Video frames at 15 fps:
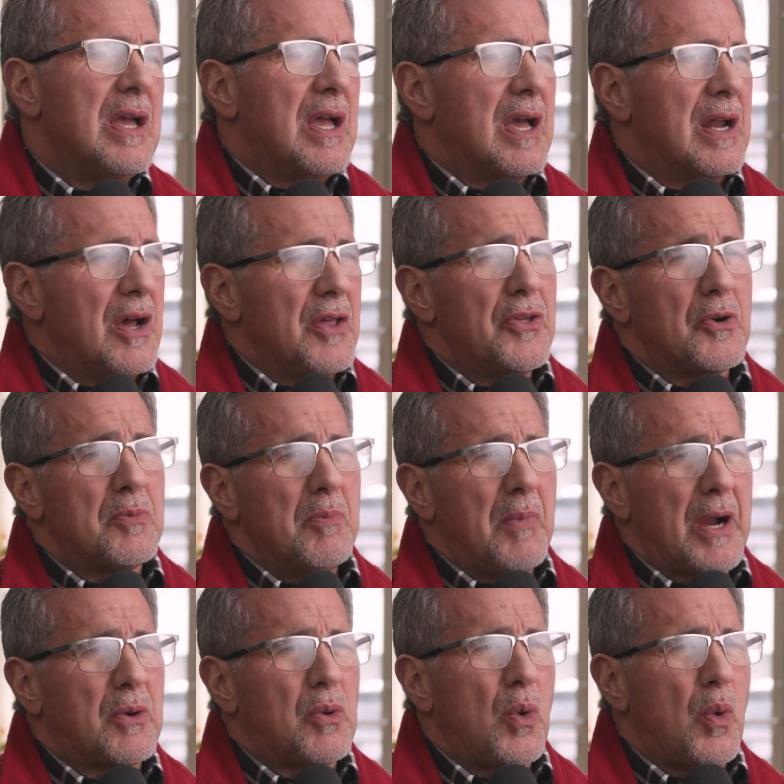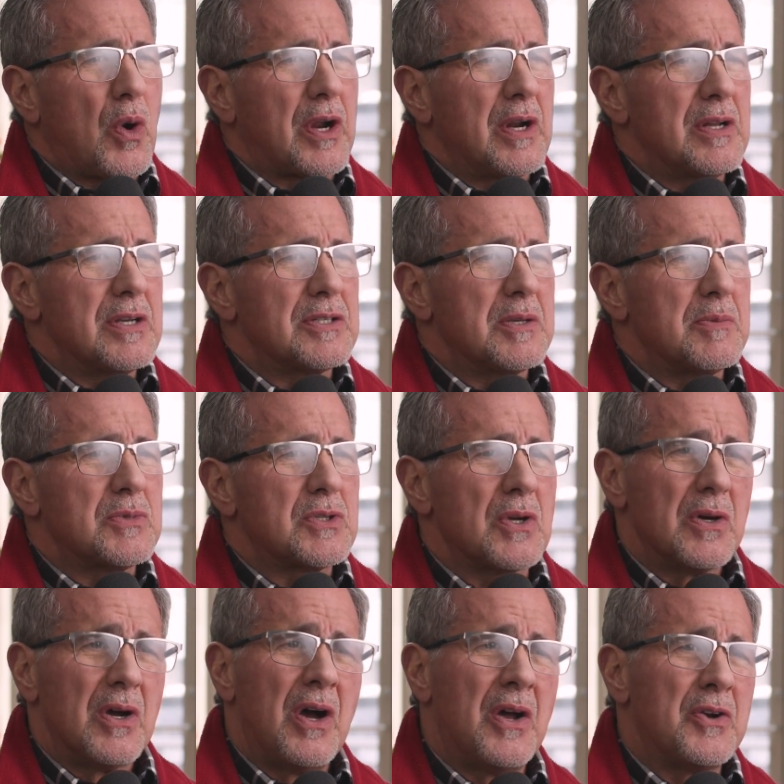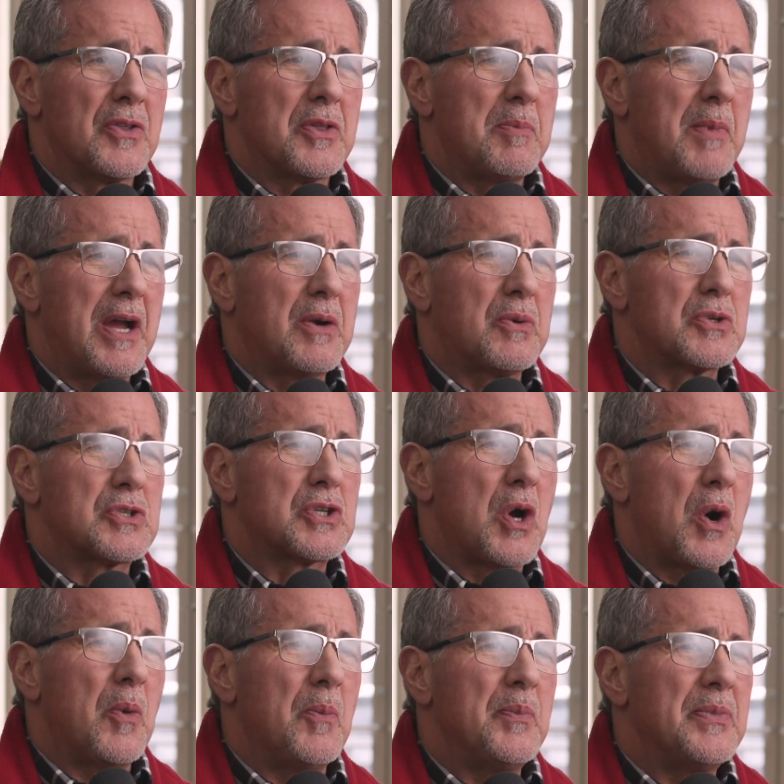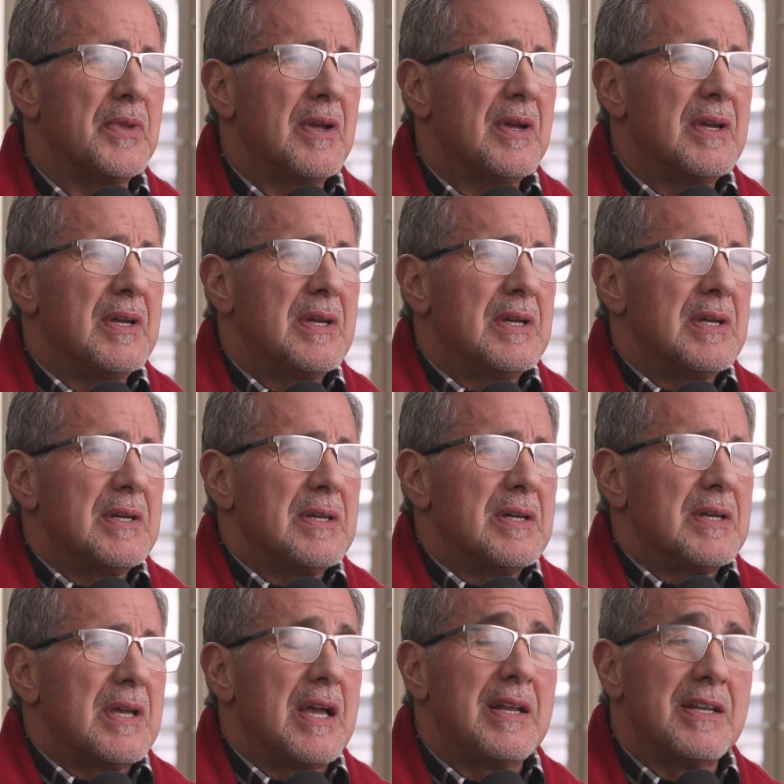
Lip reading: and other microorganisms under the microscope. And